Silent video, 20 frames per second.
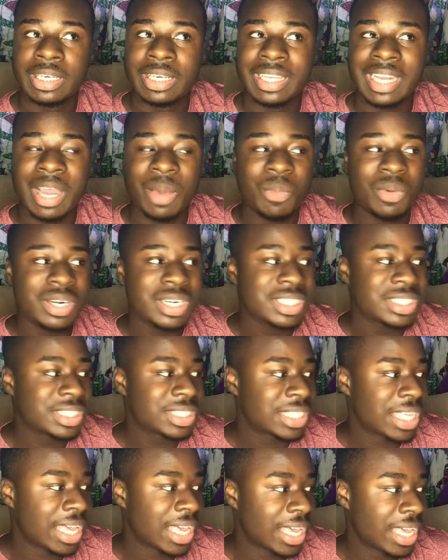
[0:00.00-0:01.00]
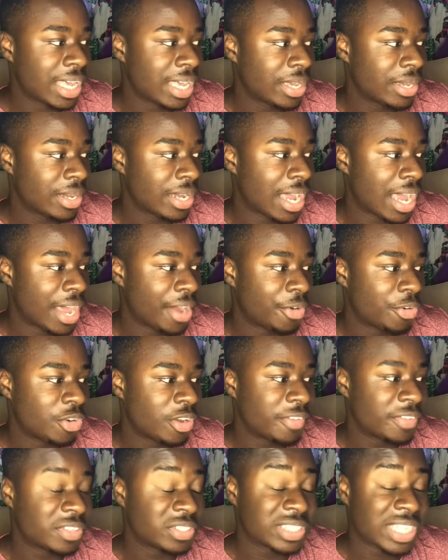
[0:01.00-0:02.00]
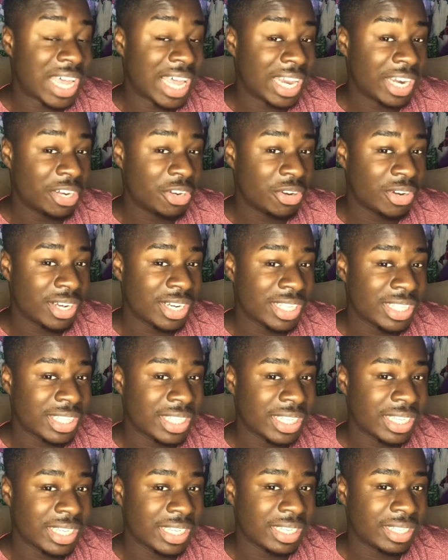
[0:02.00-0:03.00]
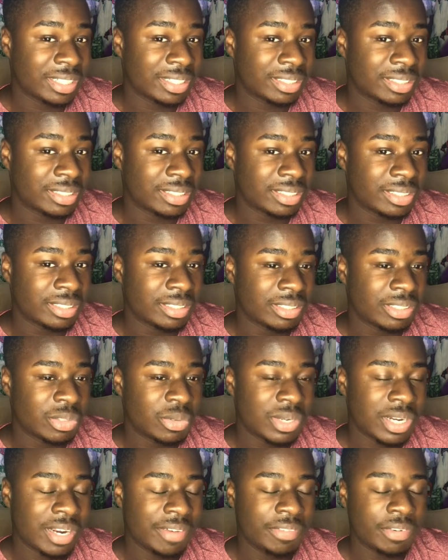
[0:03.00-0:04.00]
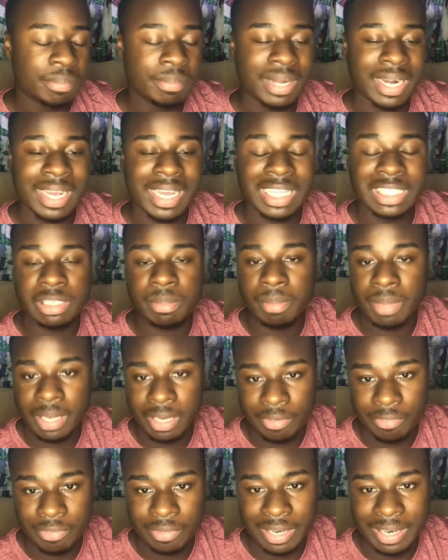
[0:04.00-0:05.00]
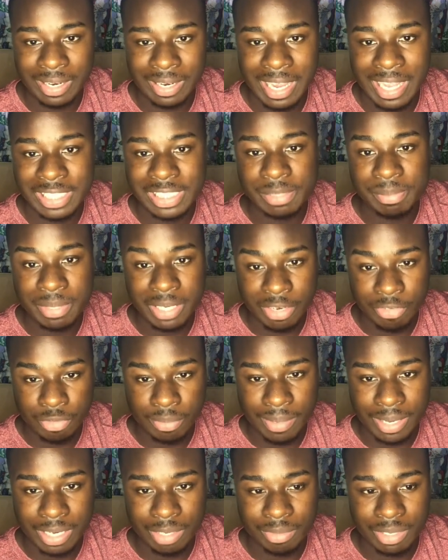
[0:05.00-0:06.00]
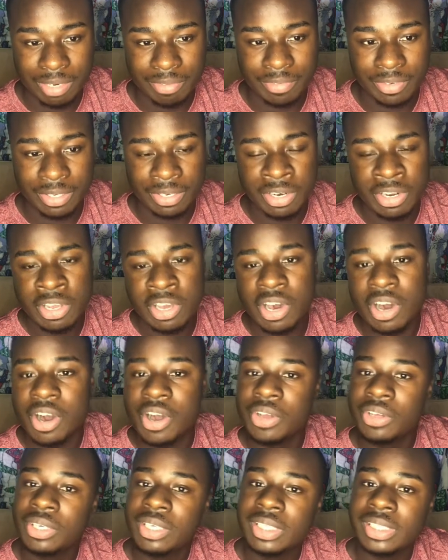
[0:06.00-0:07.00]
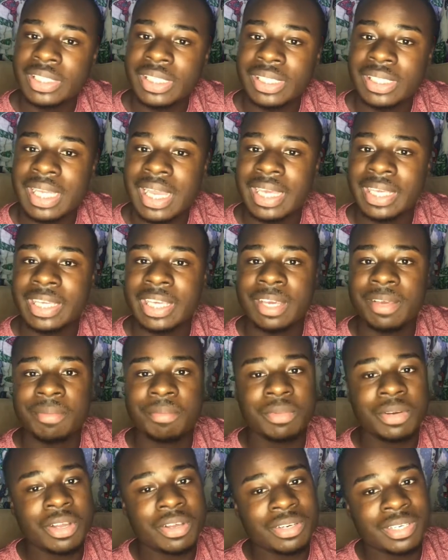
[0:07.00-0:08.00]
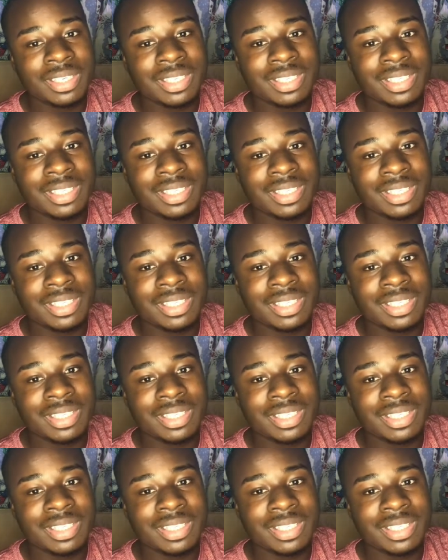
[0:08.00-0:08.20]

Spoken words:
And I want to say, I don't know if it was a holiday or anything, whatever, but I got to meet everybody, whatever. Oh, you look just like him. No.